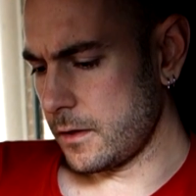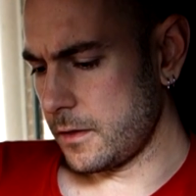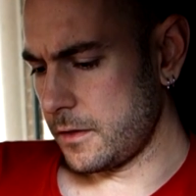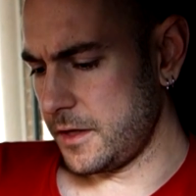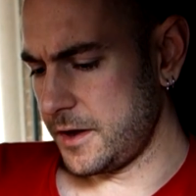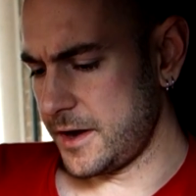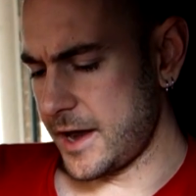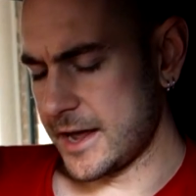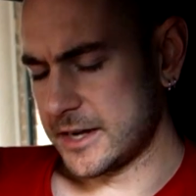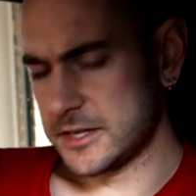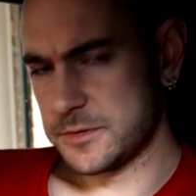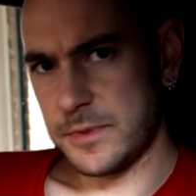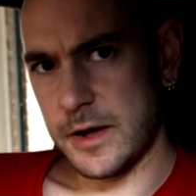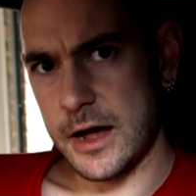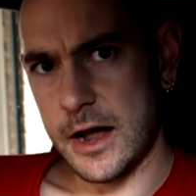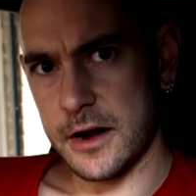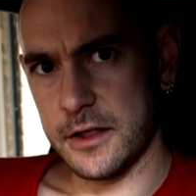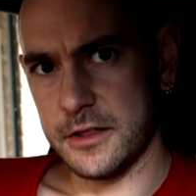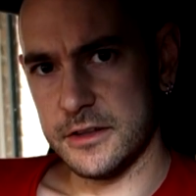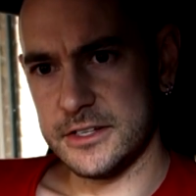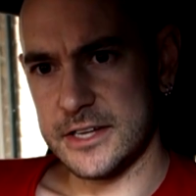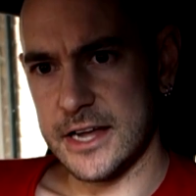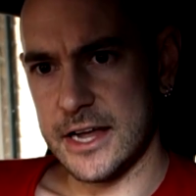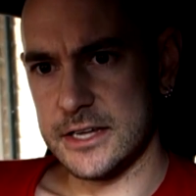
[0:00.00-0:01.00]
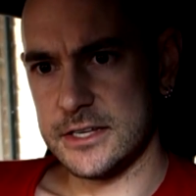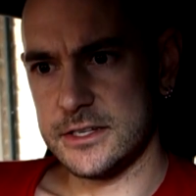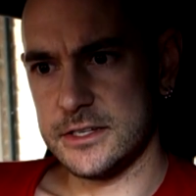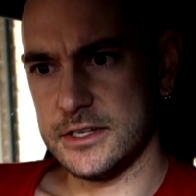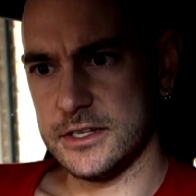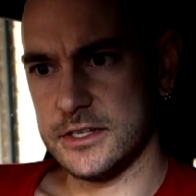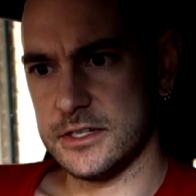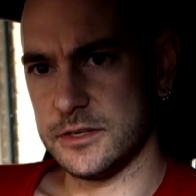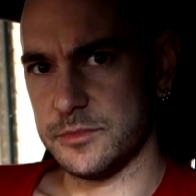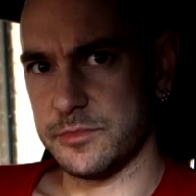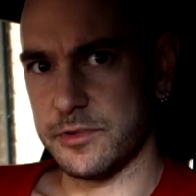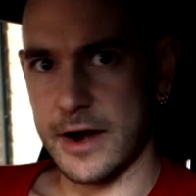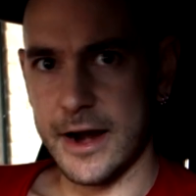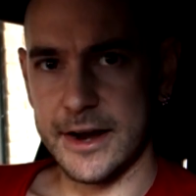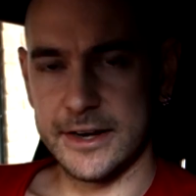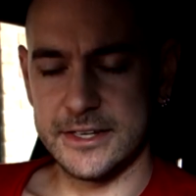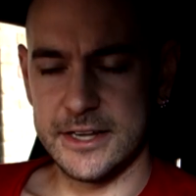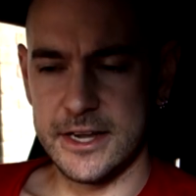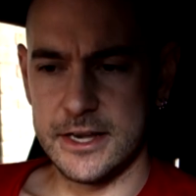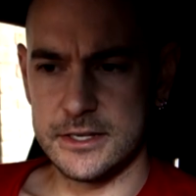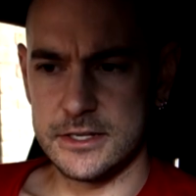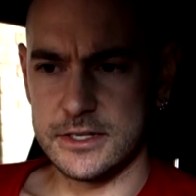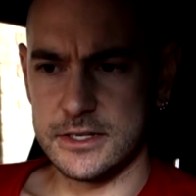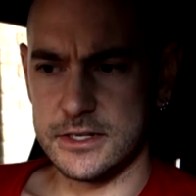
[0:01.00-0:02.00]
the next part of the test is the brake
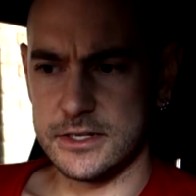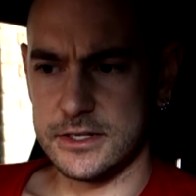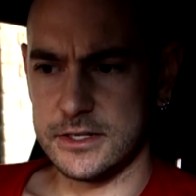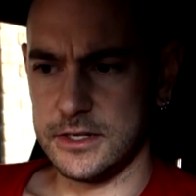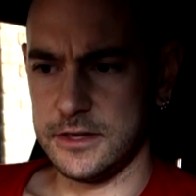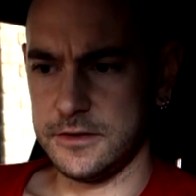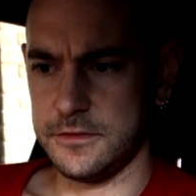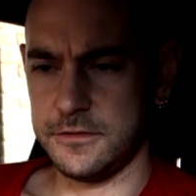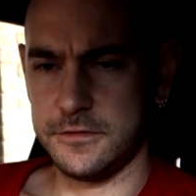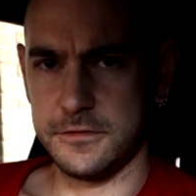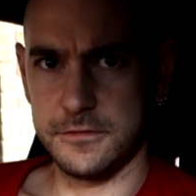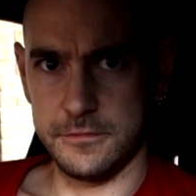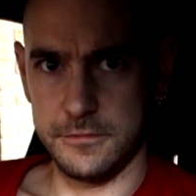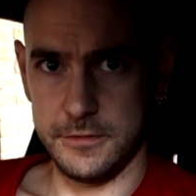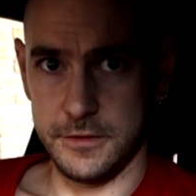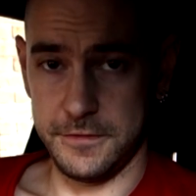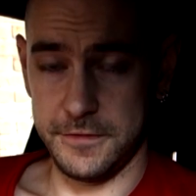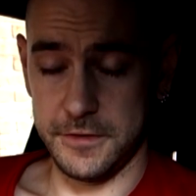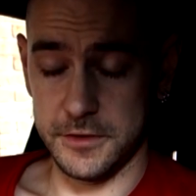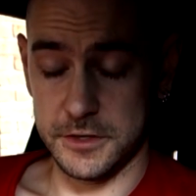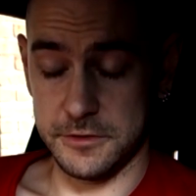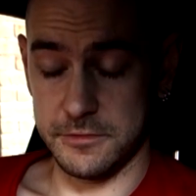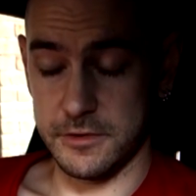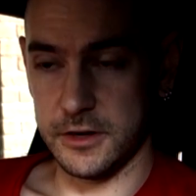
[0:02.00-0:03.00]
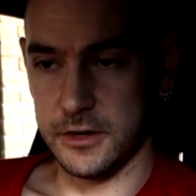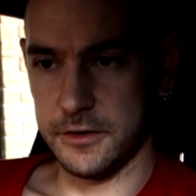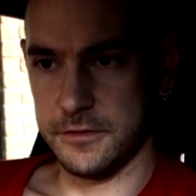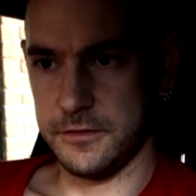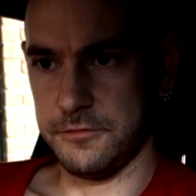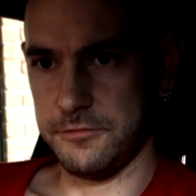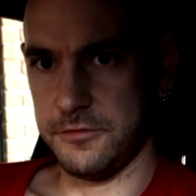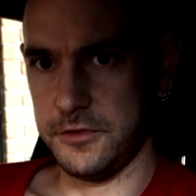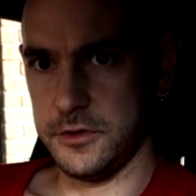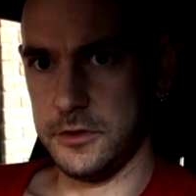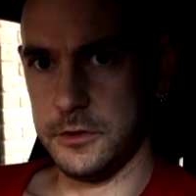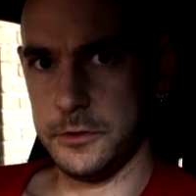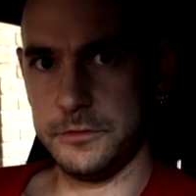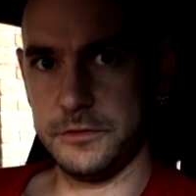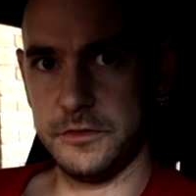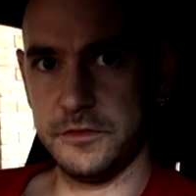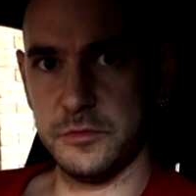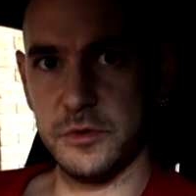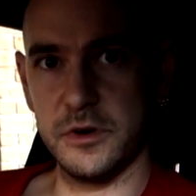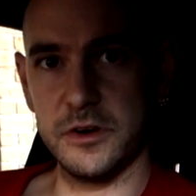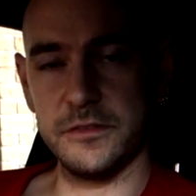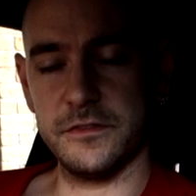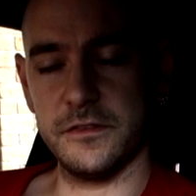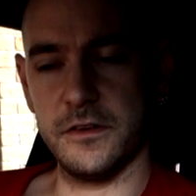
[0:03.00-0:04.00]
tests, if it's relevant for you, if
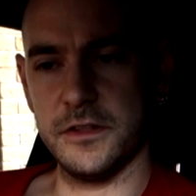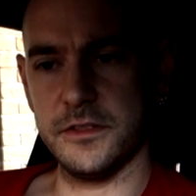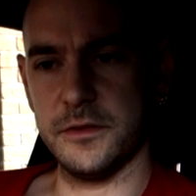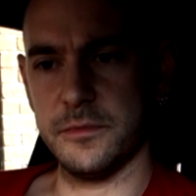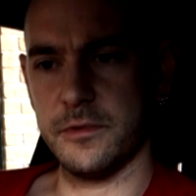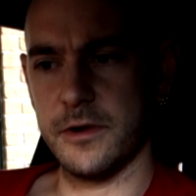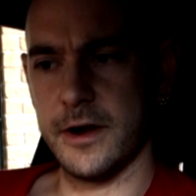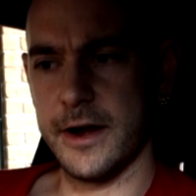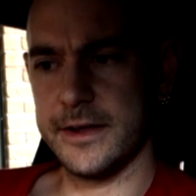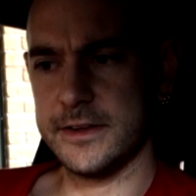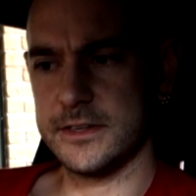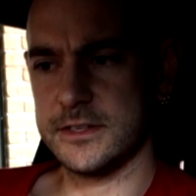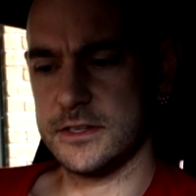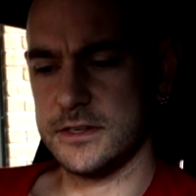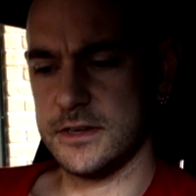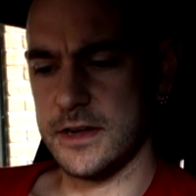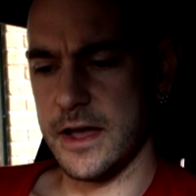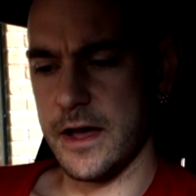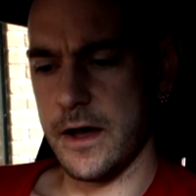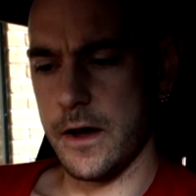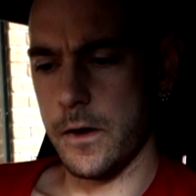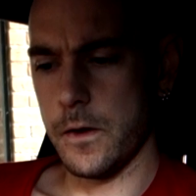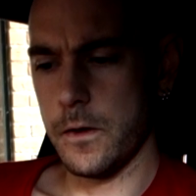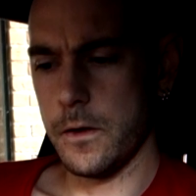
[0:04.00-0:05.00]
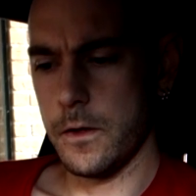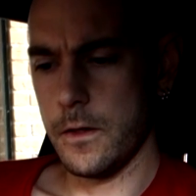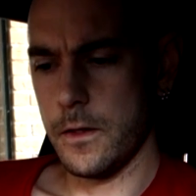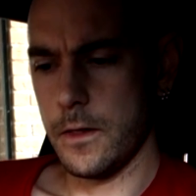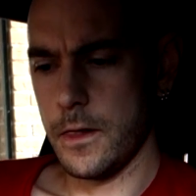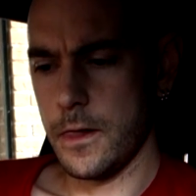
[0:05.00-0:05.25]
you've modified the brakes. Now,